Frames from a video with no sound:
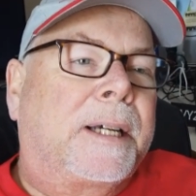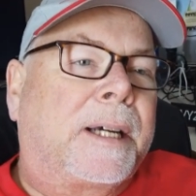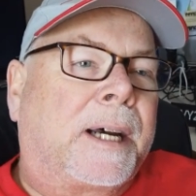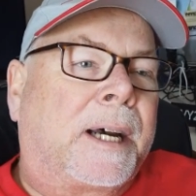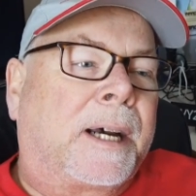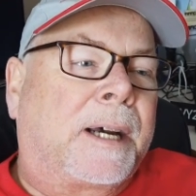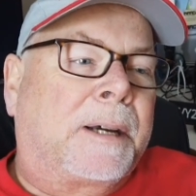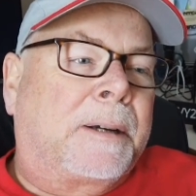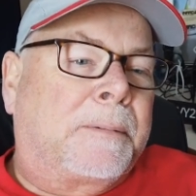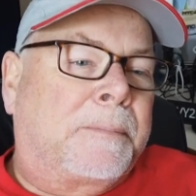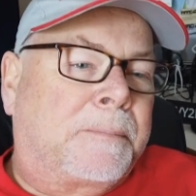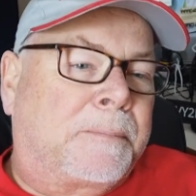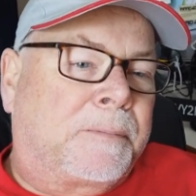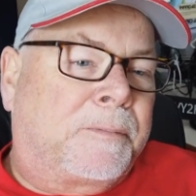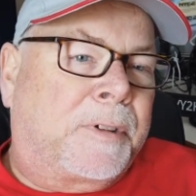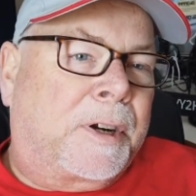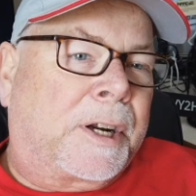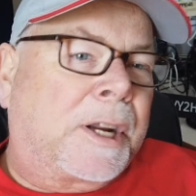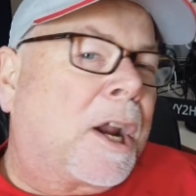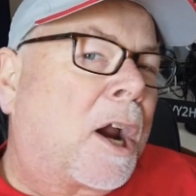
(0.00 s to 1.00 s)

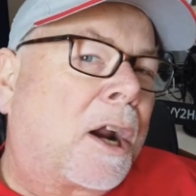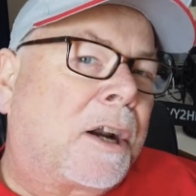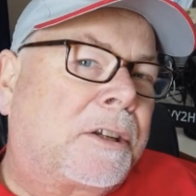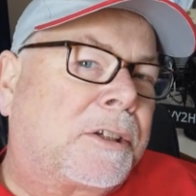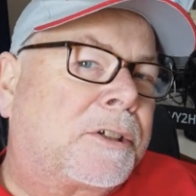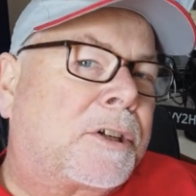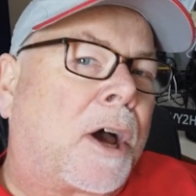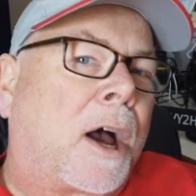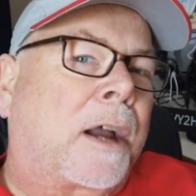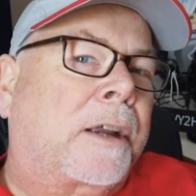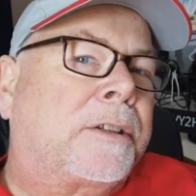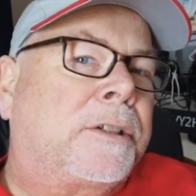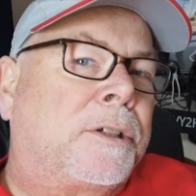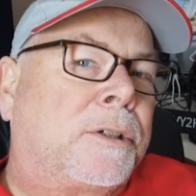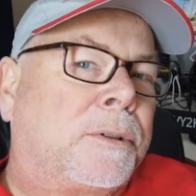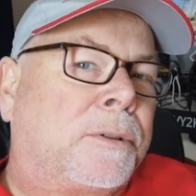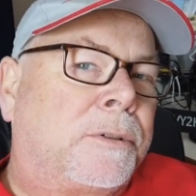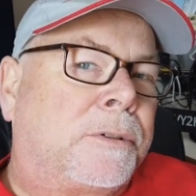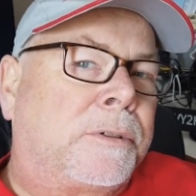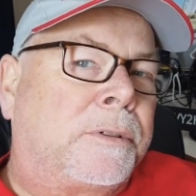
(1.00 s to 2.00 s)
Very hard to talk
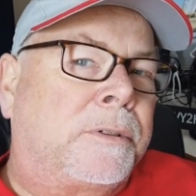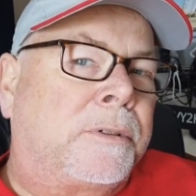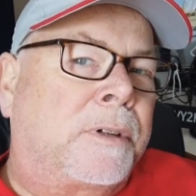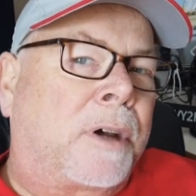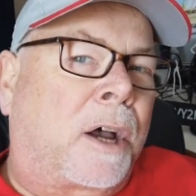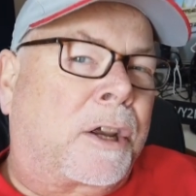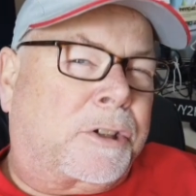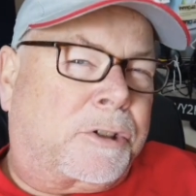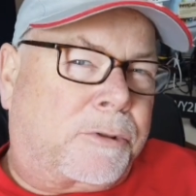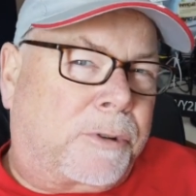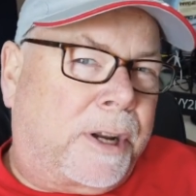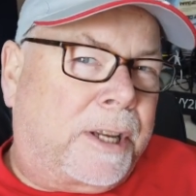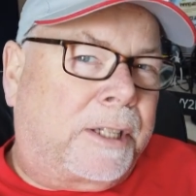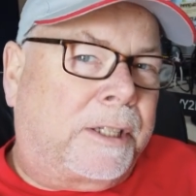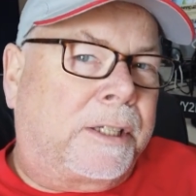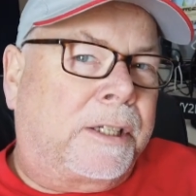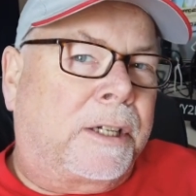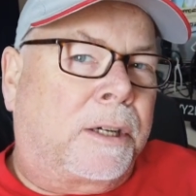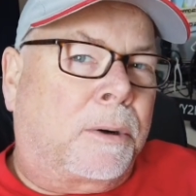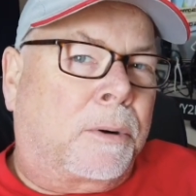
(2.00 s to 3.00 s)
to
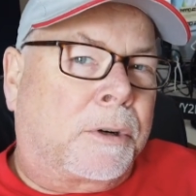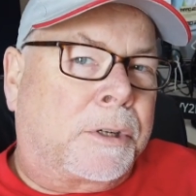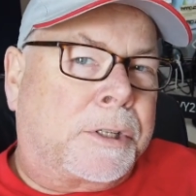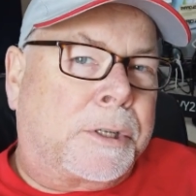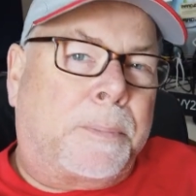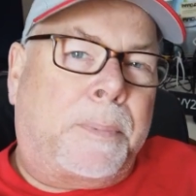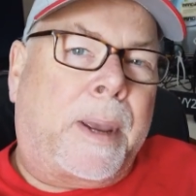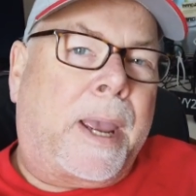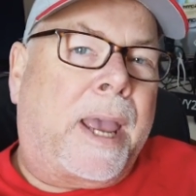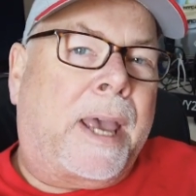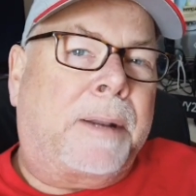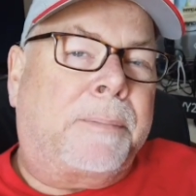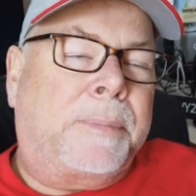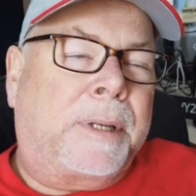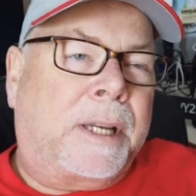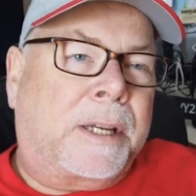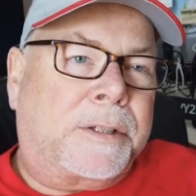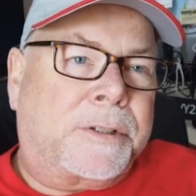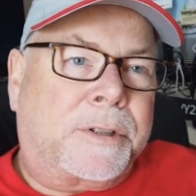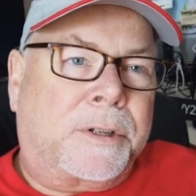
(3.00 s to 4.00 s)
Australia or Japan
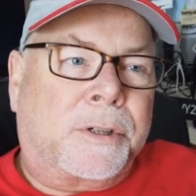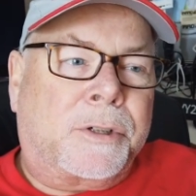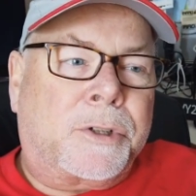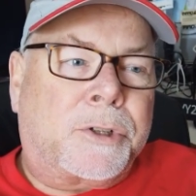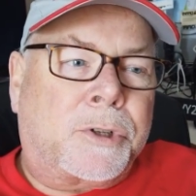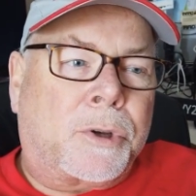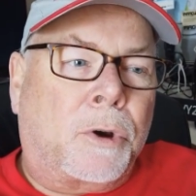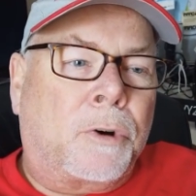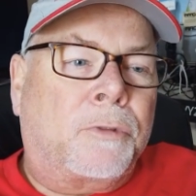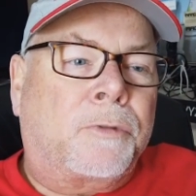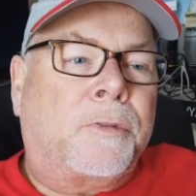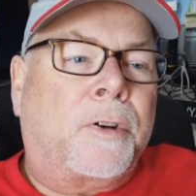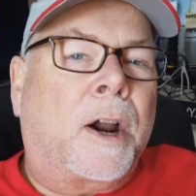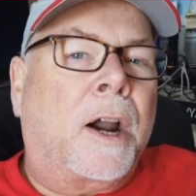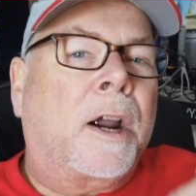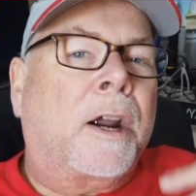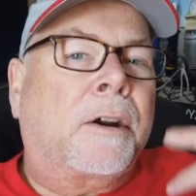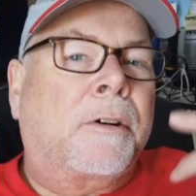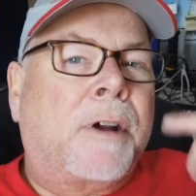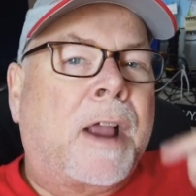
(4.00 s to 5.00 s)
because they're so
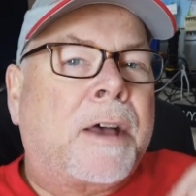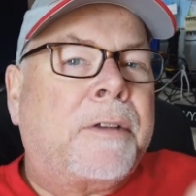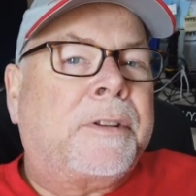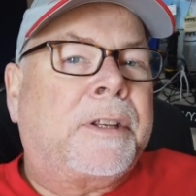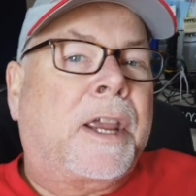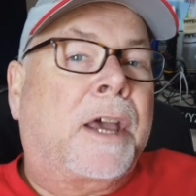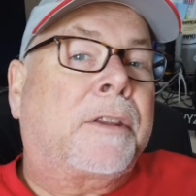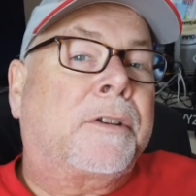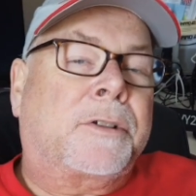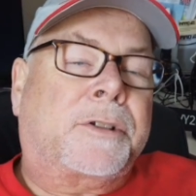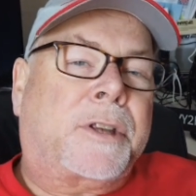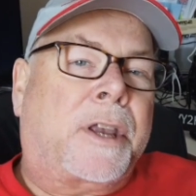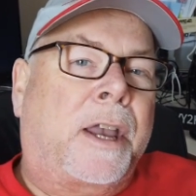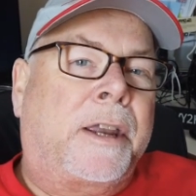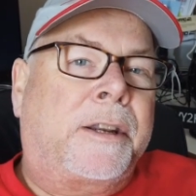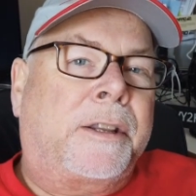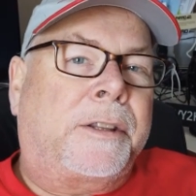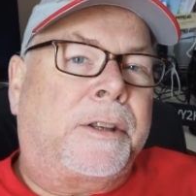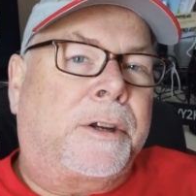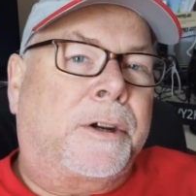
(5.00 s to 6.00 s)
far around the other
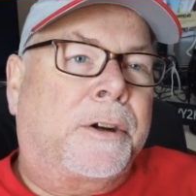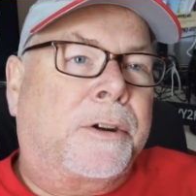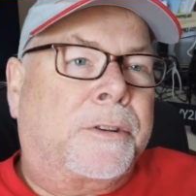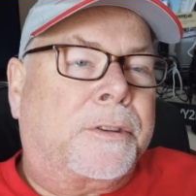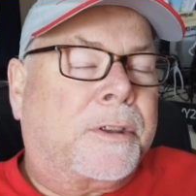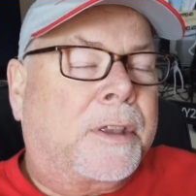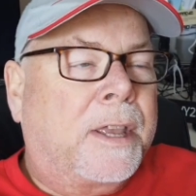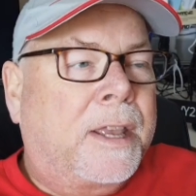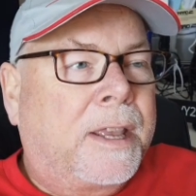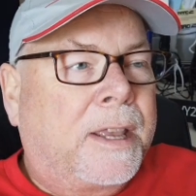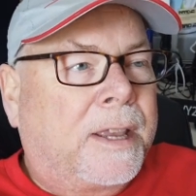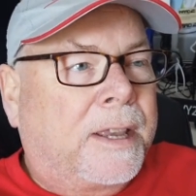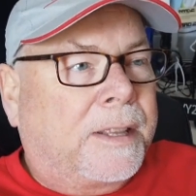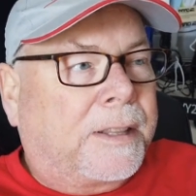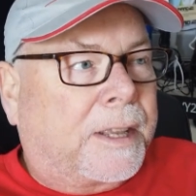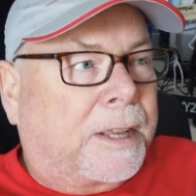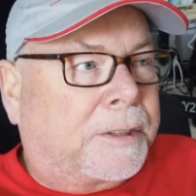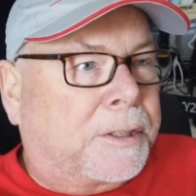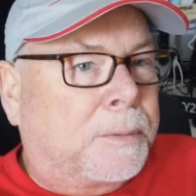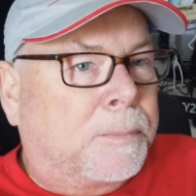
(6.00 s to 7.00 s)
side of the Earth
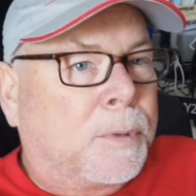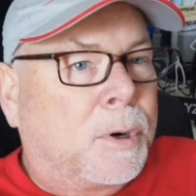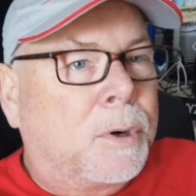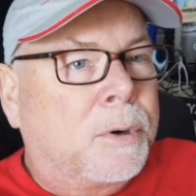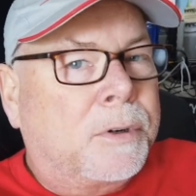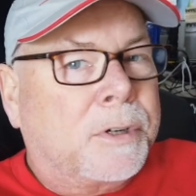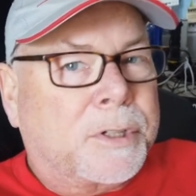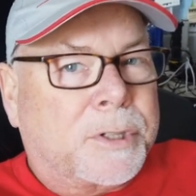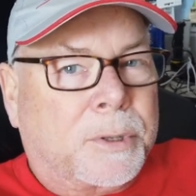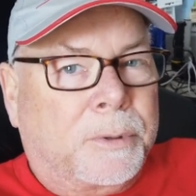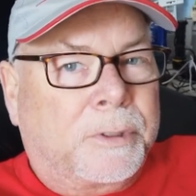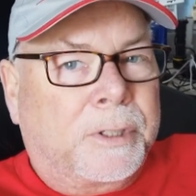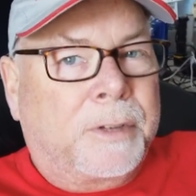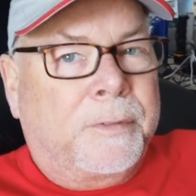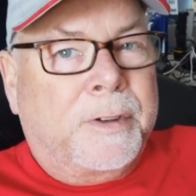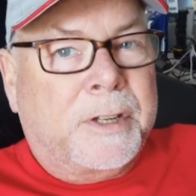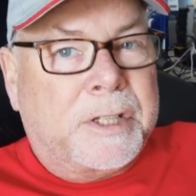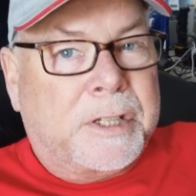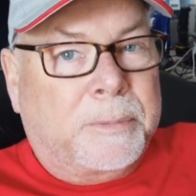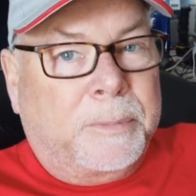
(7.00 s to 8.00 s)
that the moon is only
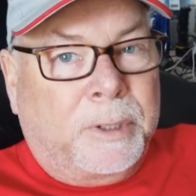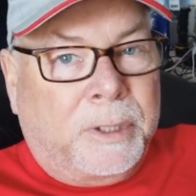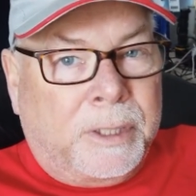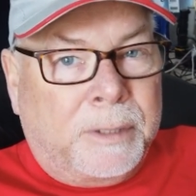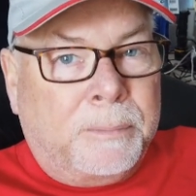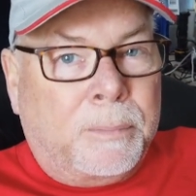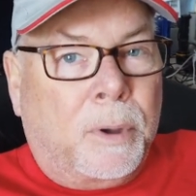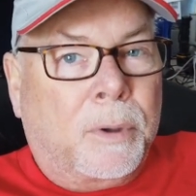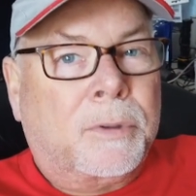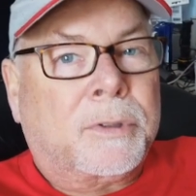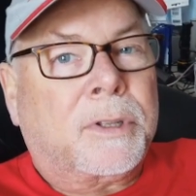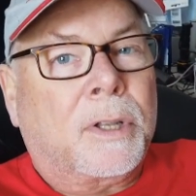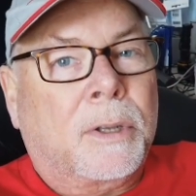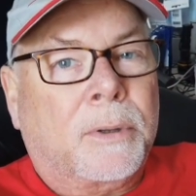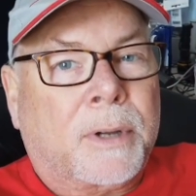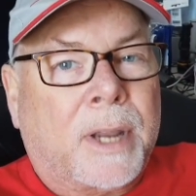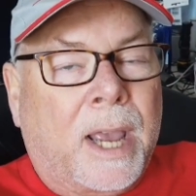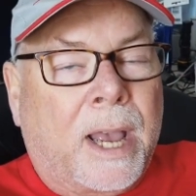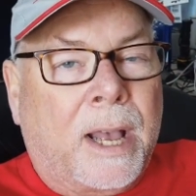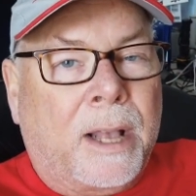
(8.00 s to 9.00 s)
visible in both
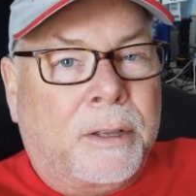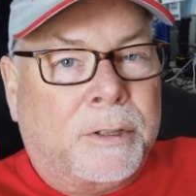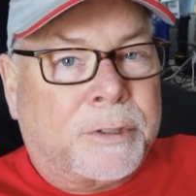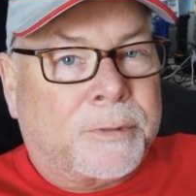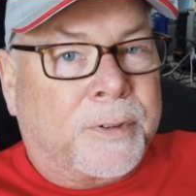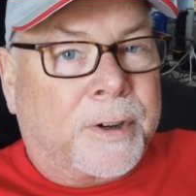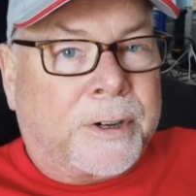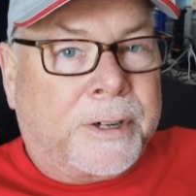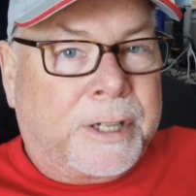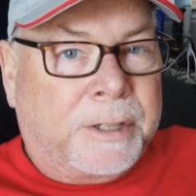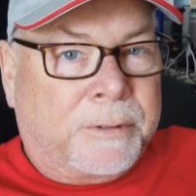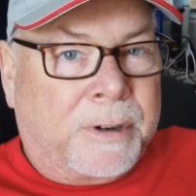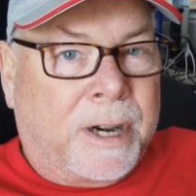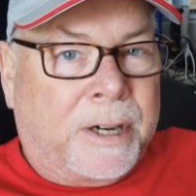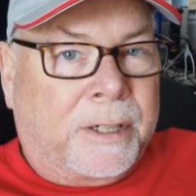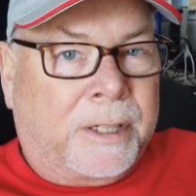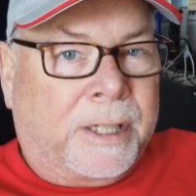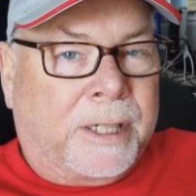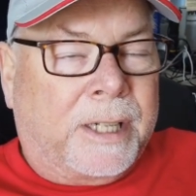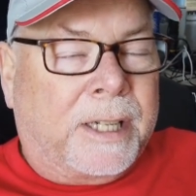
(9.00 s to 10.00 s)
locales very
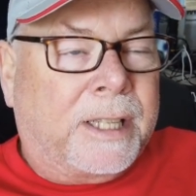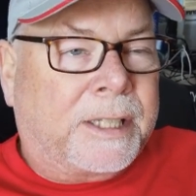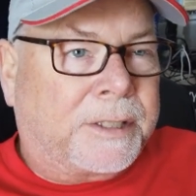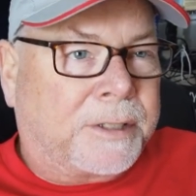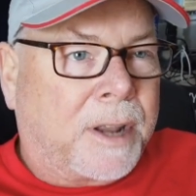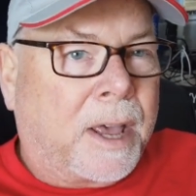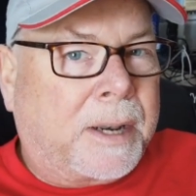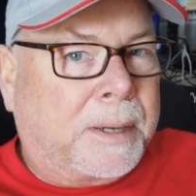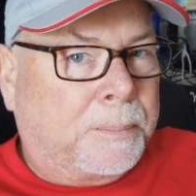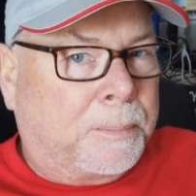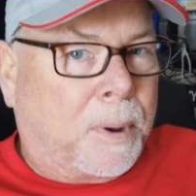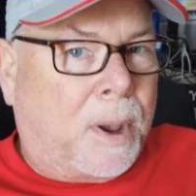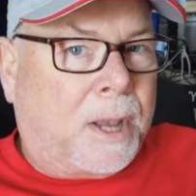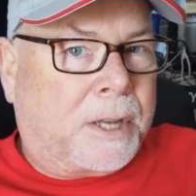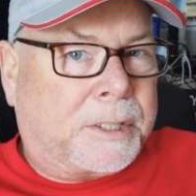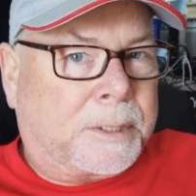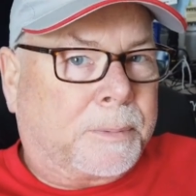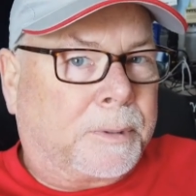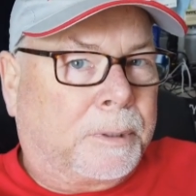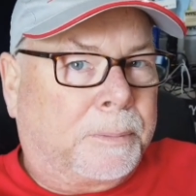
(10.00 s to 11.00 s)
rarely. It's not
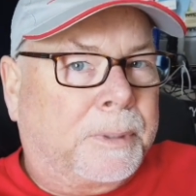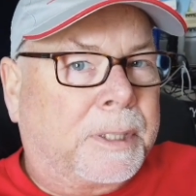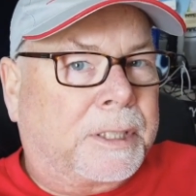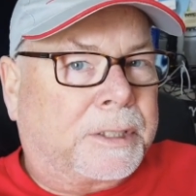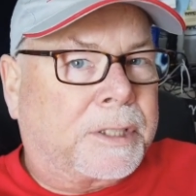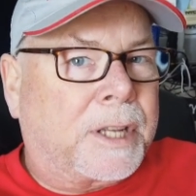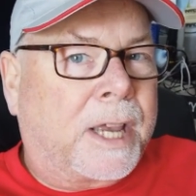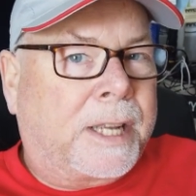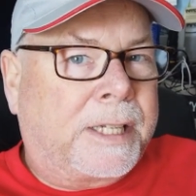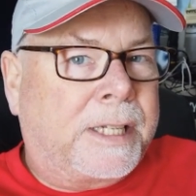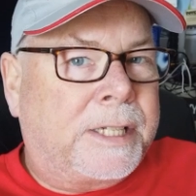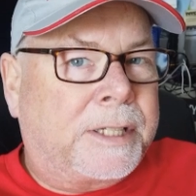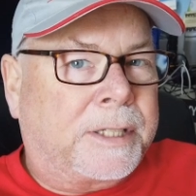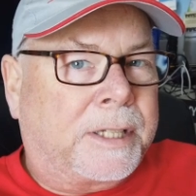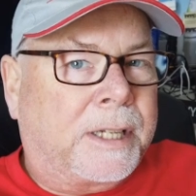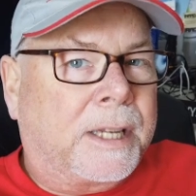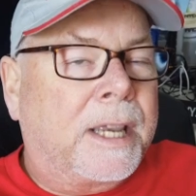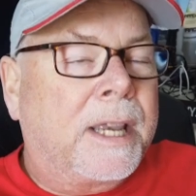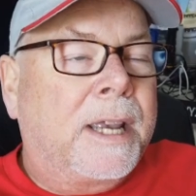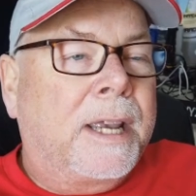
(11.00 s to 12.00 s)
impossible, but it's not
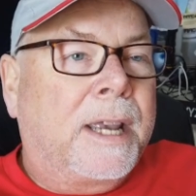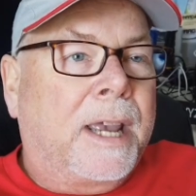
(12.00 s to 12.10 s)
easy.